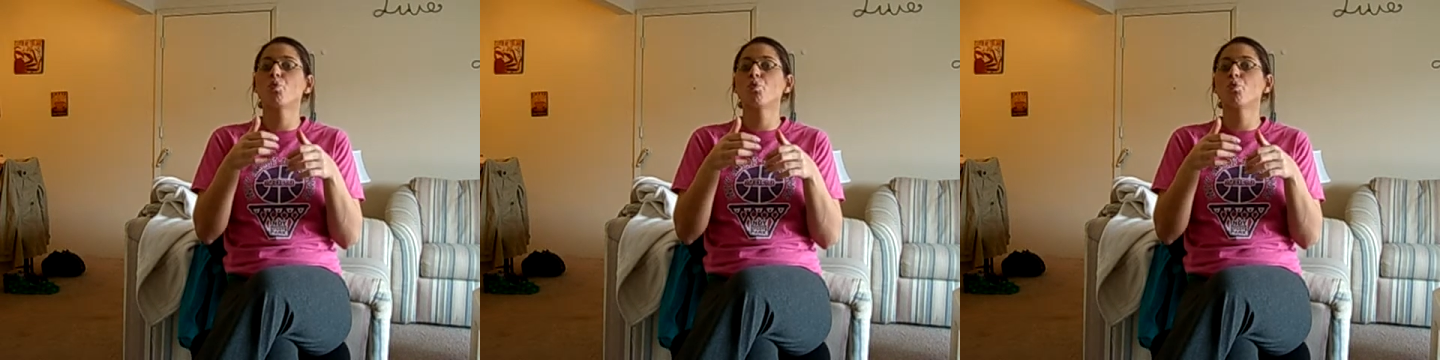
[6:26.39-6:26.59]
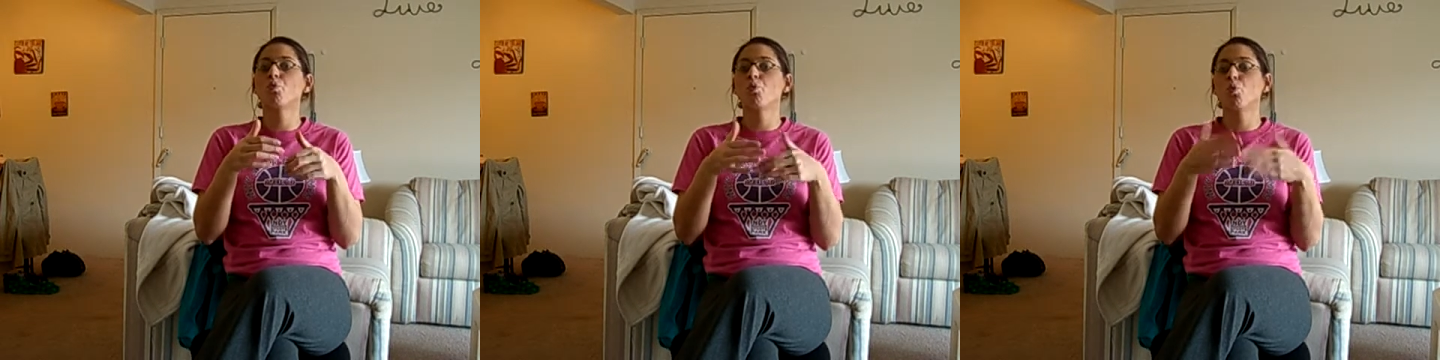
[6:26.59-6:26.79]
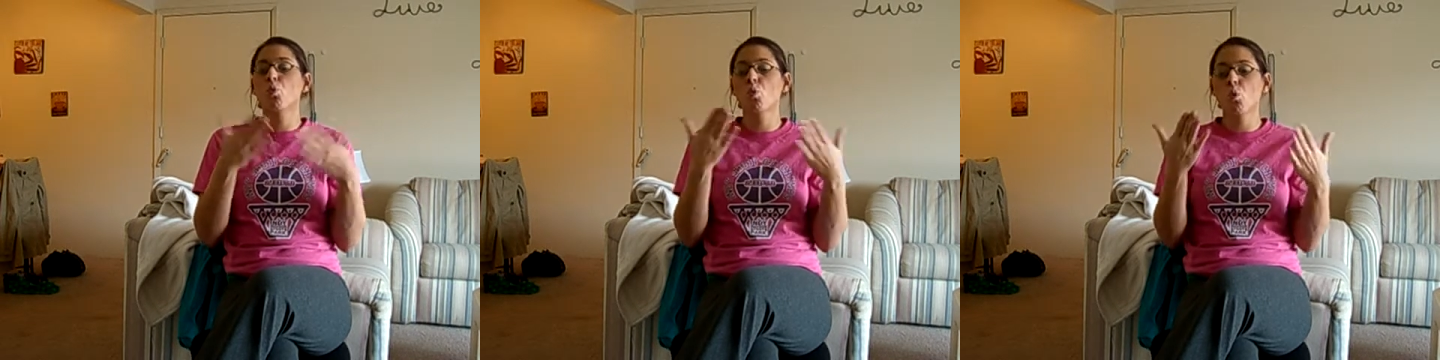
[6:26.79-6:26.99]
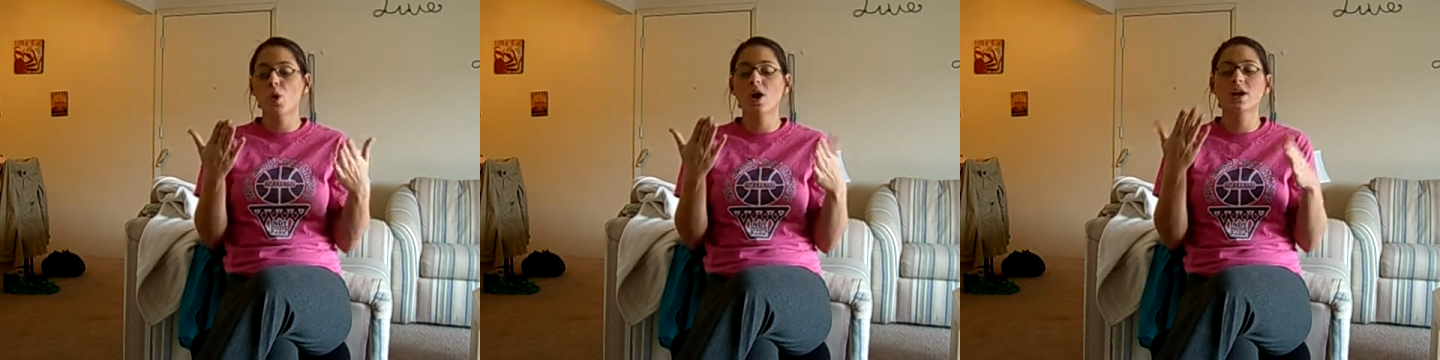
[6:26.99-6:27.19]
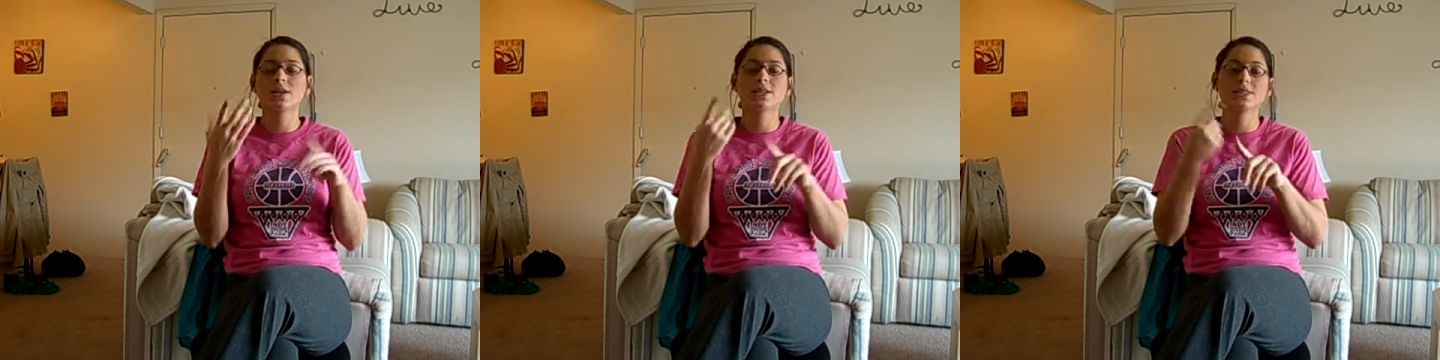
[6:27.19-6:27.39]
There are
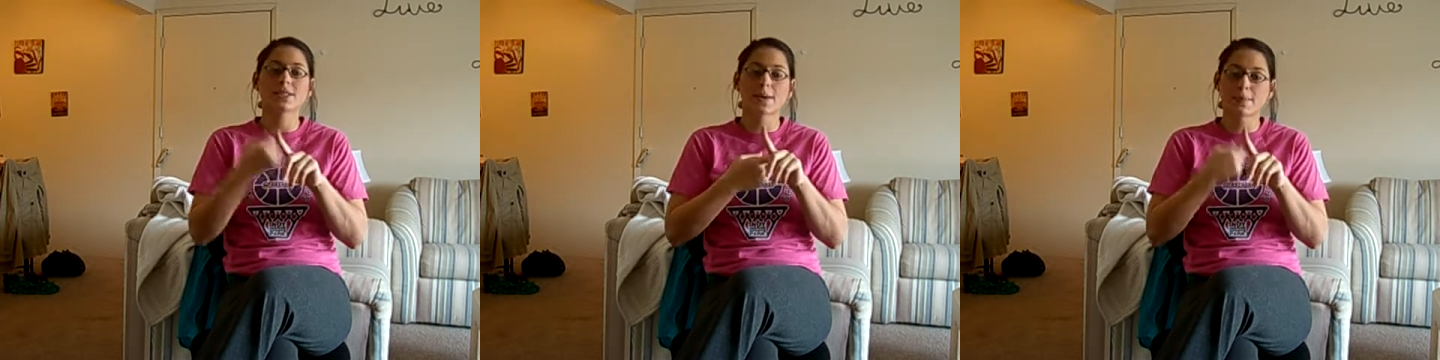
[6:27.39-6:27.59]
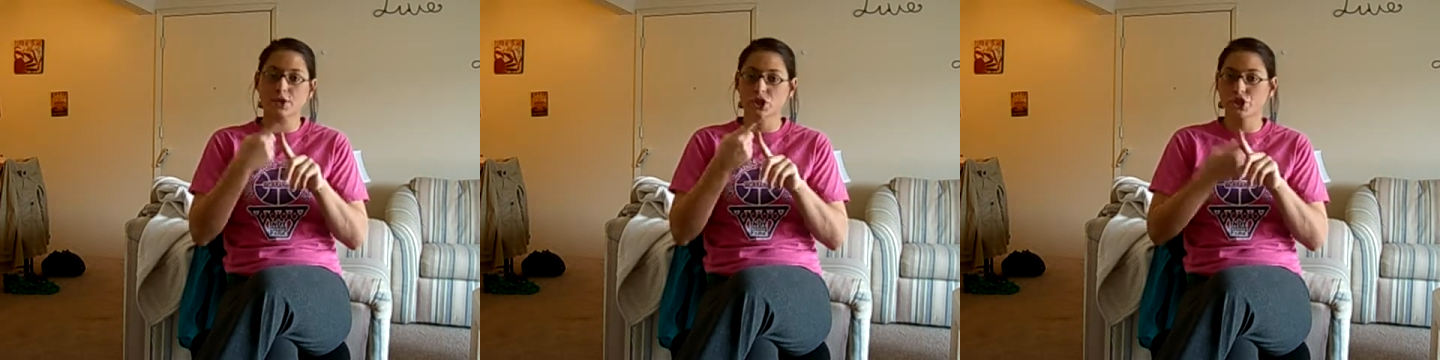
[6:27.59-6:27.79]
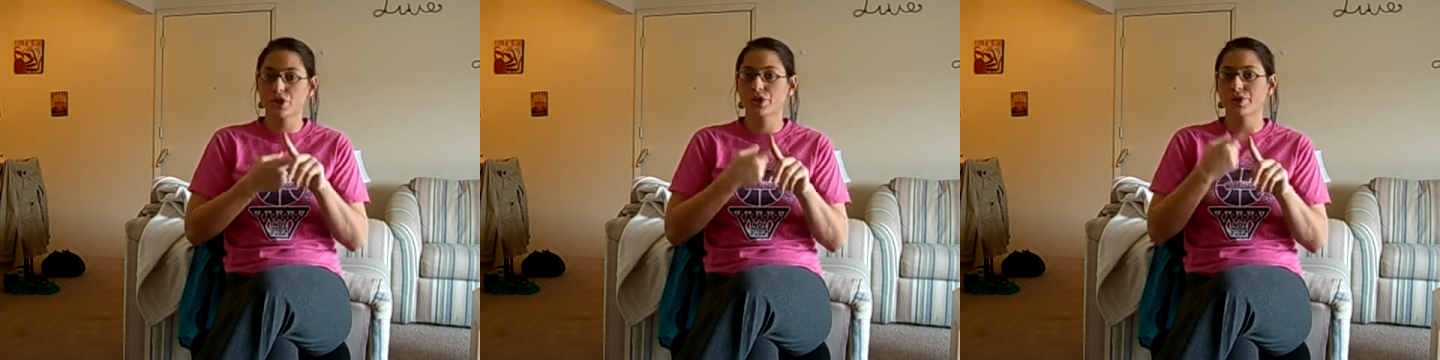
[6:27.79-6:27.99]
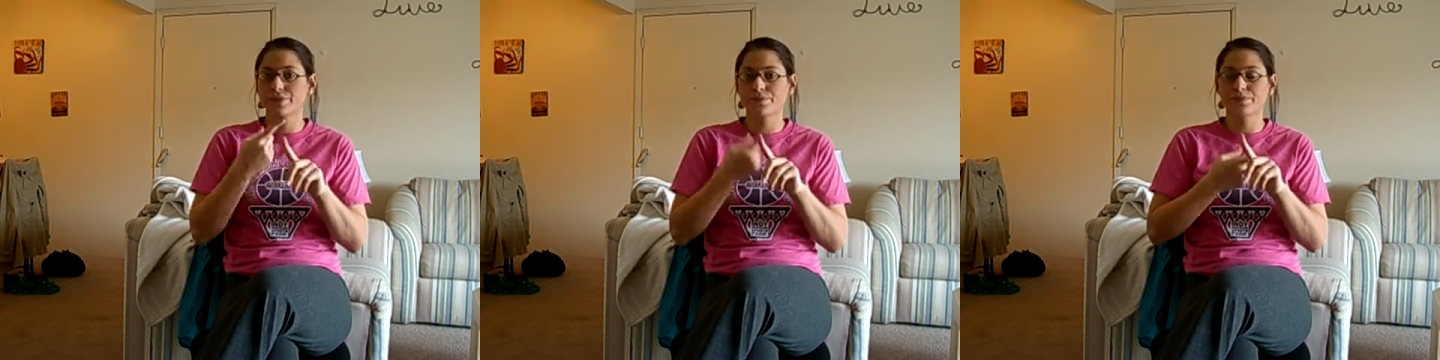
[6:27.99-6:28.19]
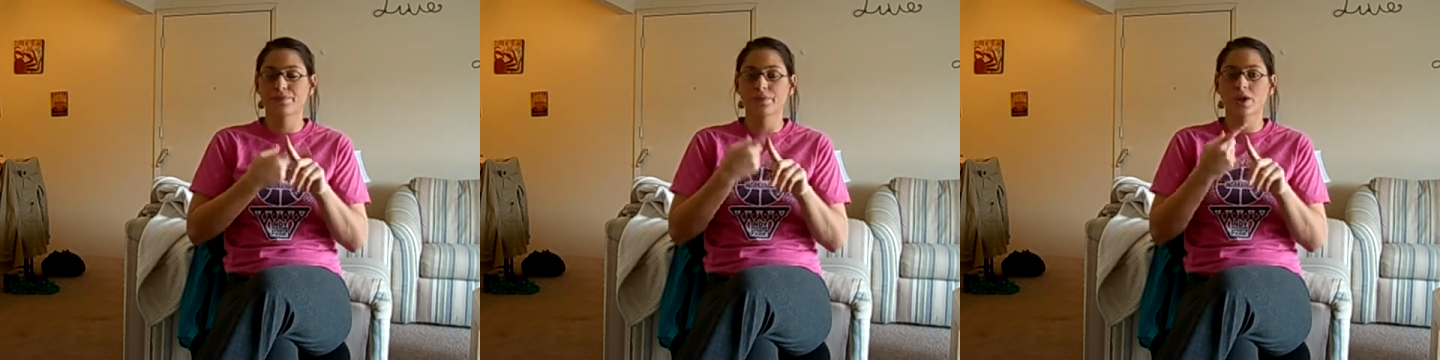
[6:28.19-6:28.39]
three physical
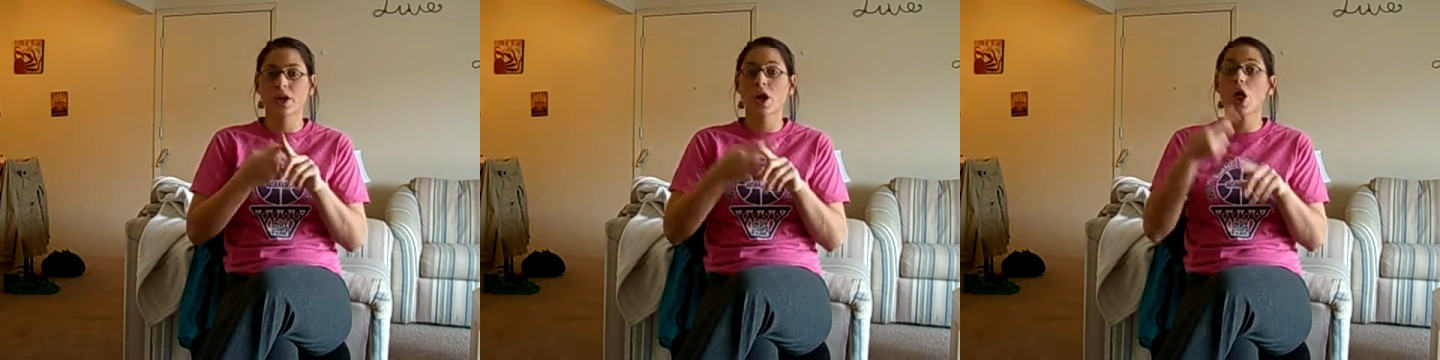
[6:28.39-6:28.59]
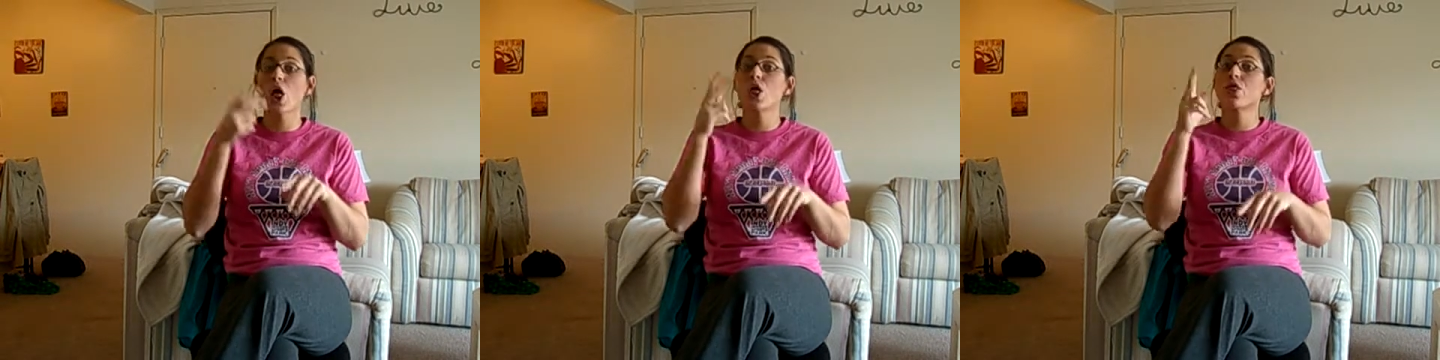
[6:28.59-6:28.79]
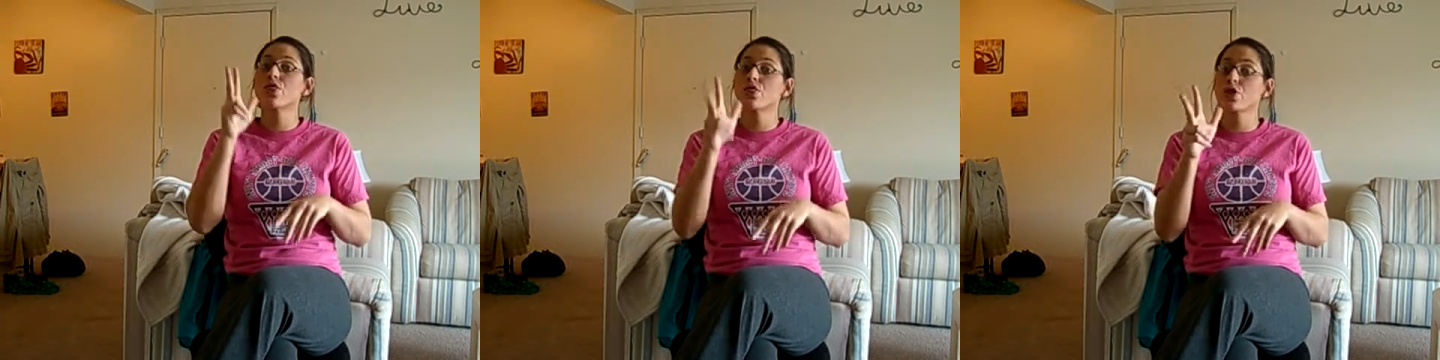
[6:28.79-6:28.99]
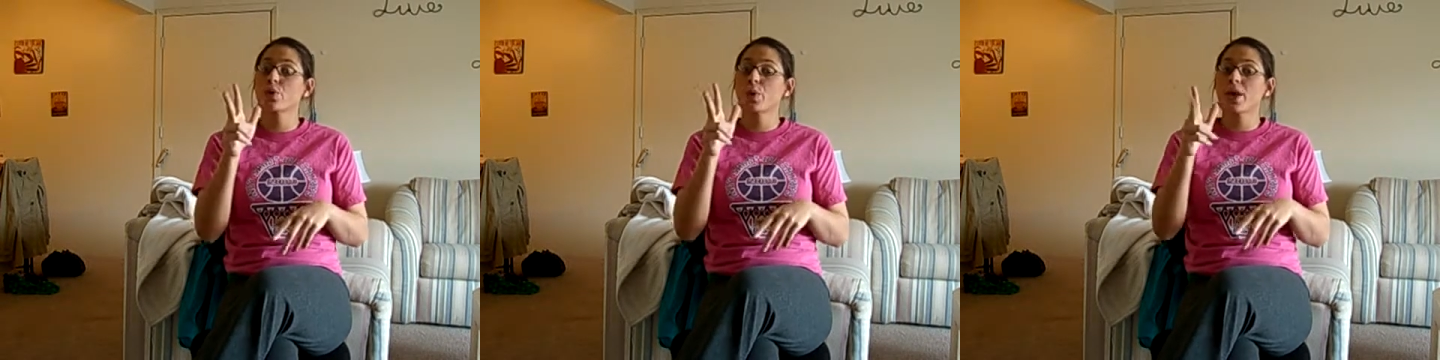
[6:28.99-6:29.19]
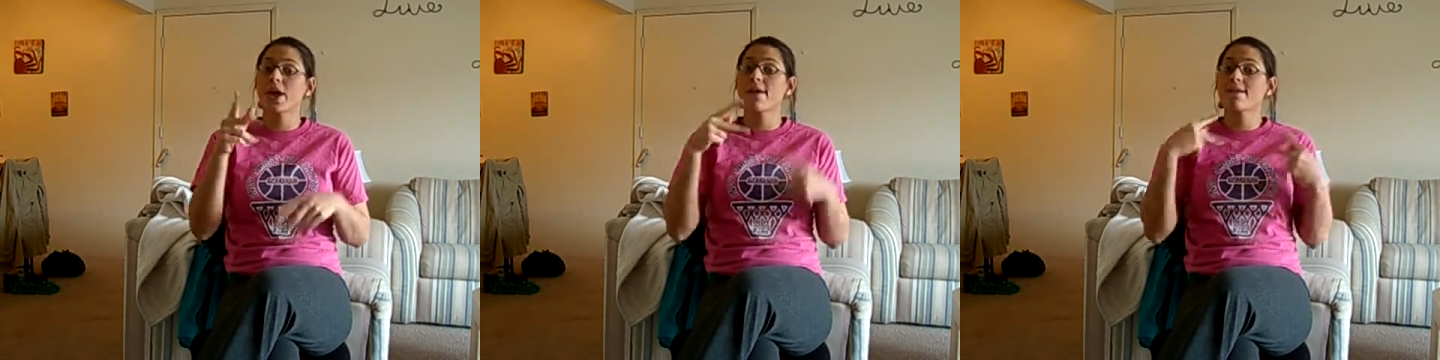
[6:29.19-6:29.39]
states of
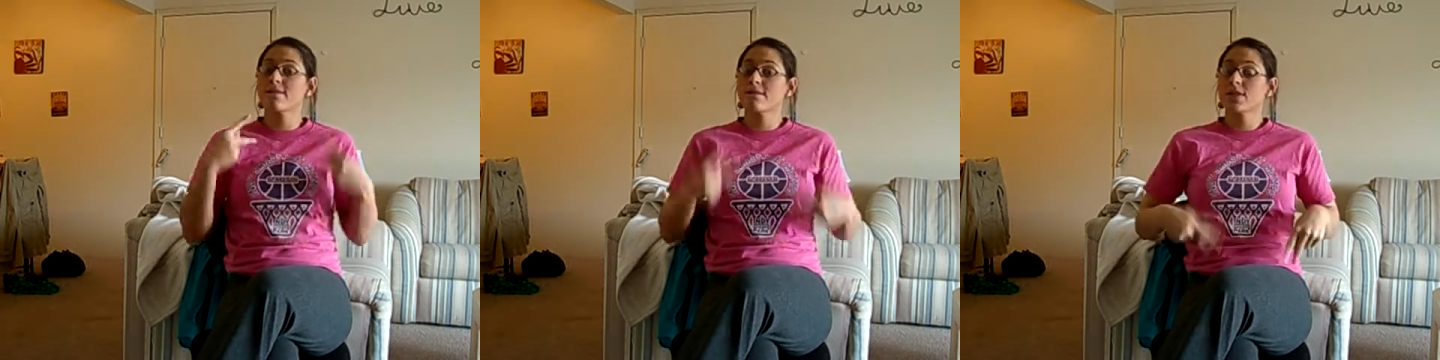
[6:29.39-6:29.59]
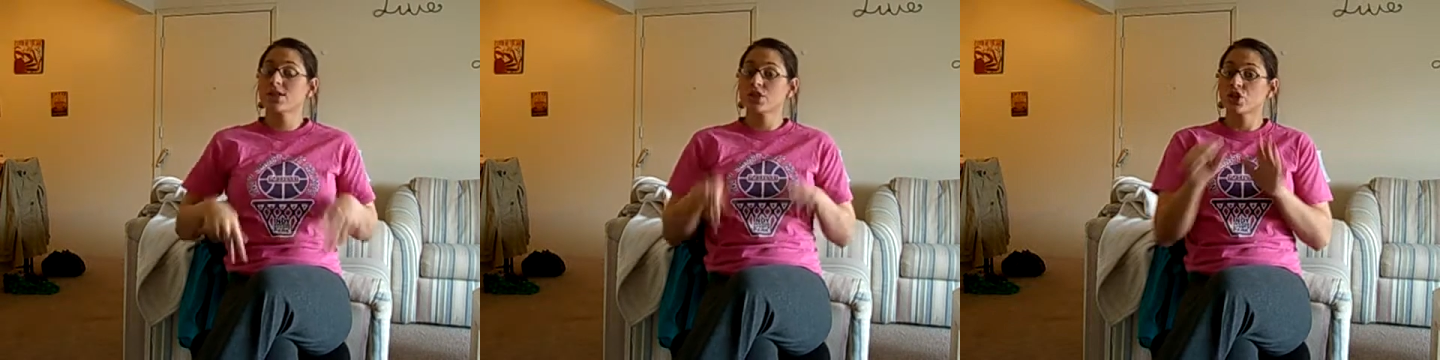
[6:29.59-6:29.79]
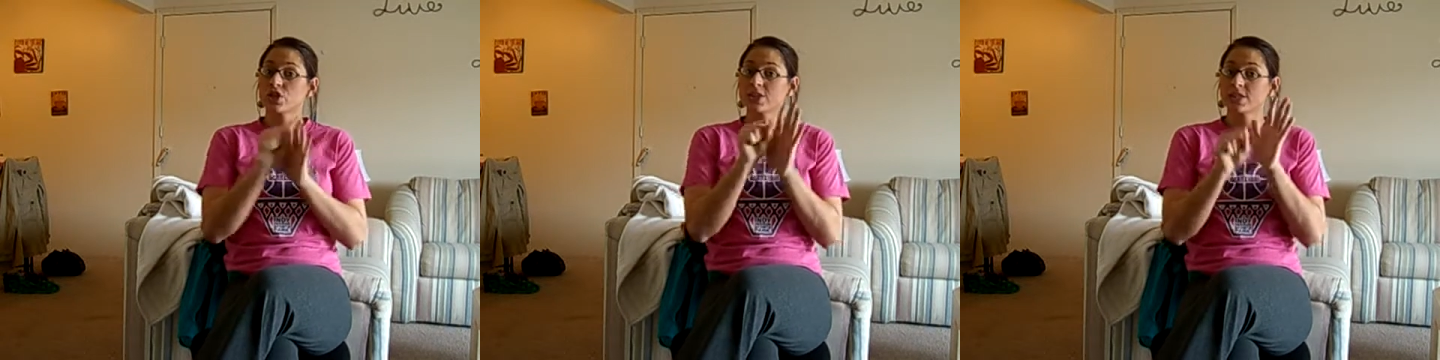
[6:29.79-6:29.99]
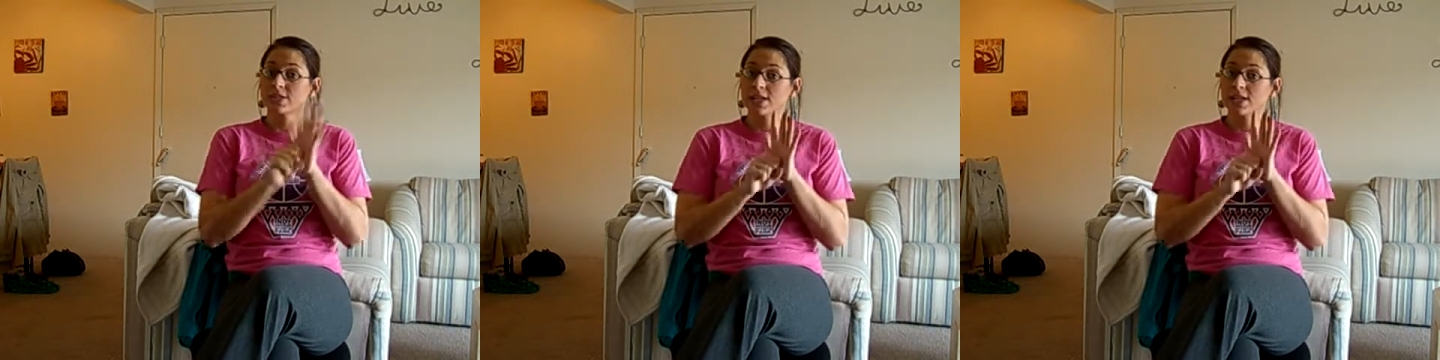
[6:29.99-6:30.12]
matter that